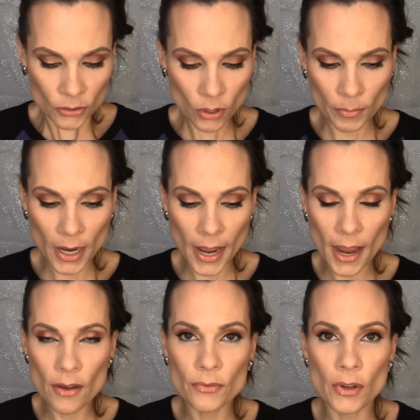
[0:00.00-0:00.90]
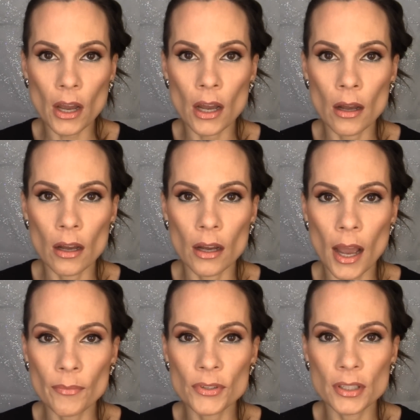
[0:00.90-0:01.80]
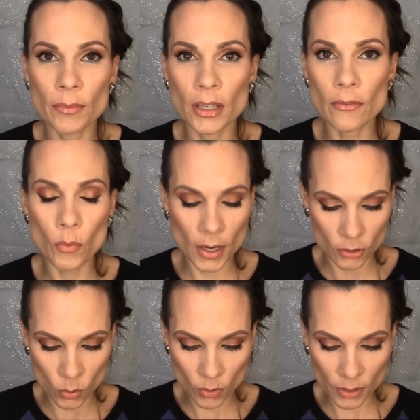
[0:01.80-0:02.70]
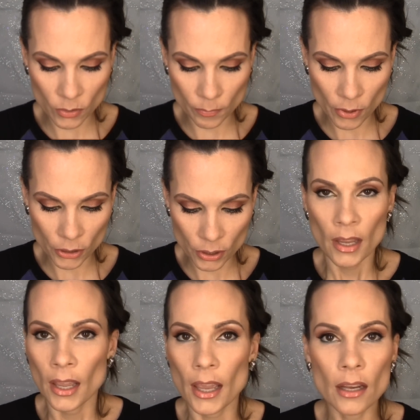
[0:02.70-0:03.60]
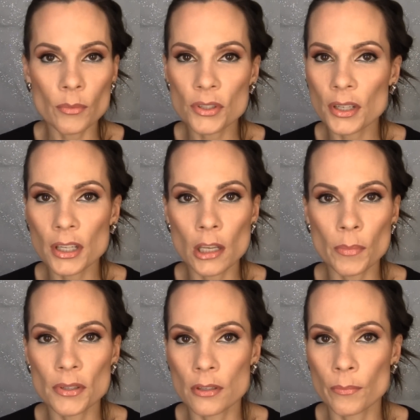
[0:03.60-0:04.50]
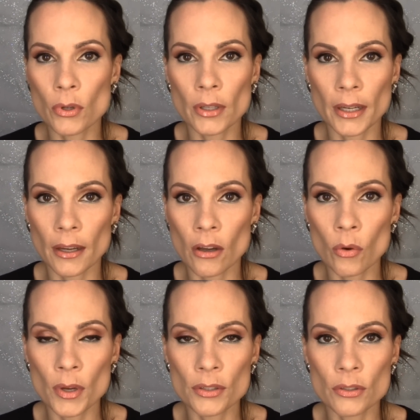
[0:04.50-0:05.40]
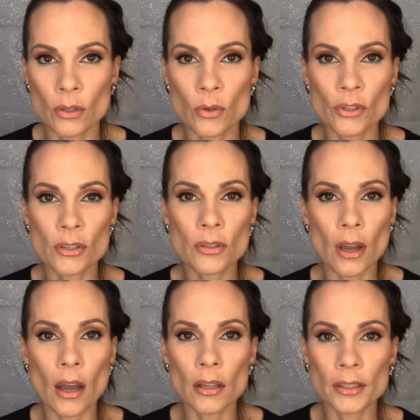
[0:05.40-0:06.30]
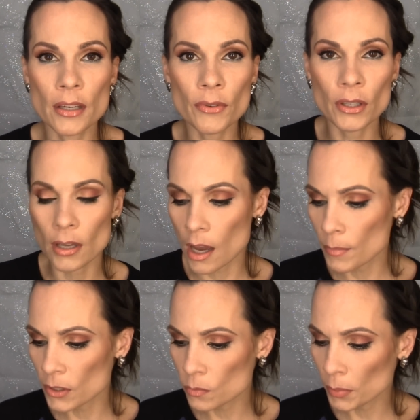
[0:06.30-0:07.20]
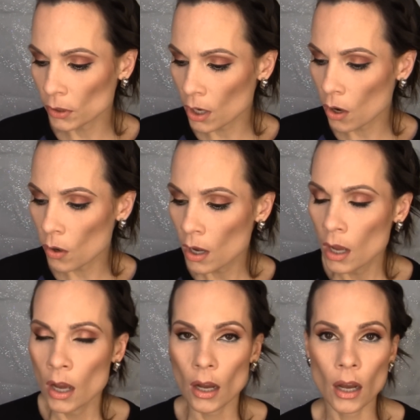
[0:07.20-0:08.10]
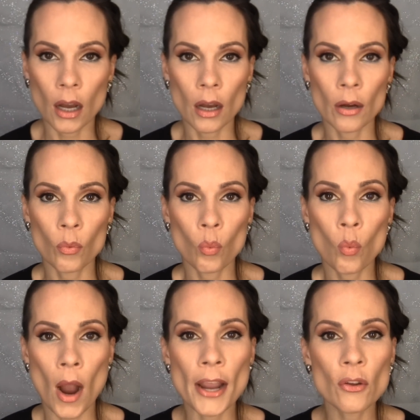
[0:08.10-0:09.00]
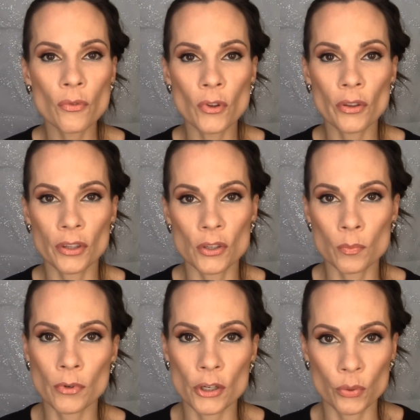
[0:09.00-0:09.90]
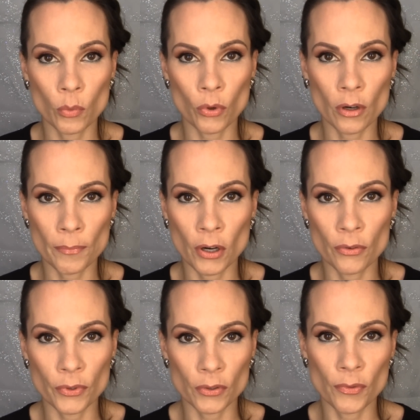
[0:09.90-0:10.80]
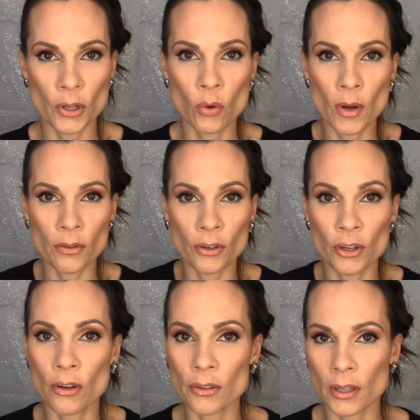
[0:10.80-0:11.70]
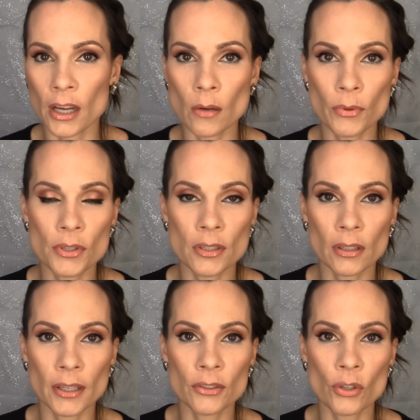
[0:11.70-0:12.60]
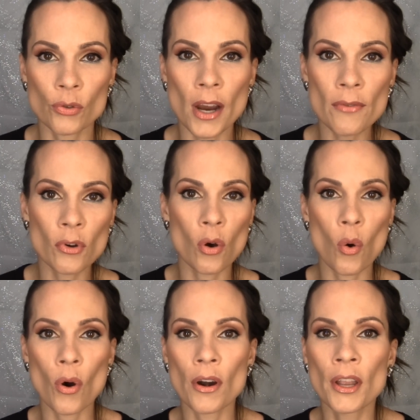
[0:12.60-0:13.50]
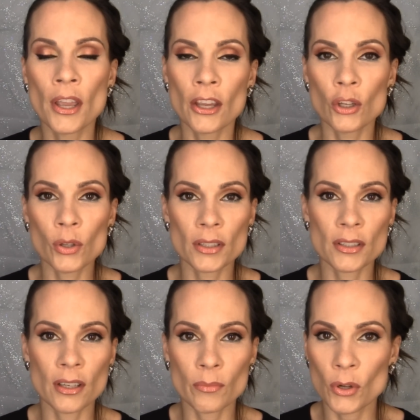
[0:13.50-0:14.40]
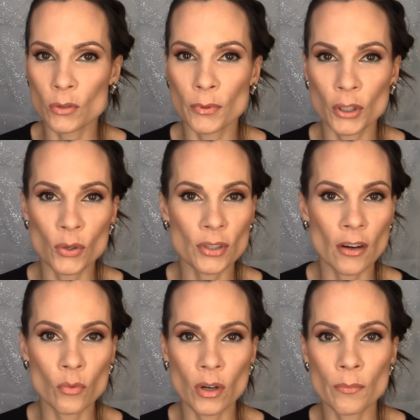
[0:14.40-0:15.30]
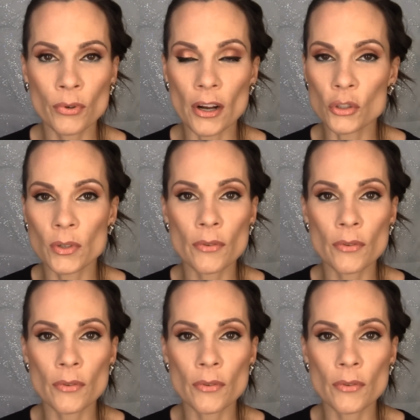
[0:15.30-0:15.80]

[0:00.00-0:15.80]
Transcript: So I'm going to have, uh, obviously I'm going to give away two of these brushes, and I'm just going to keep it simple like I always do. Just uh, leave in the comments below Uh, why you feel that this brush would work perfect for you, whether you're the kind of person that likes to travel or you like to get multiple use out of one brush.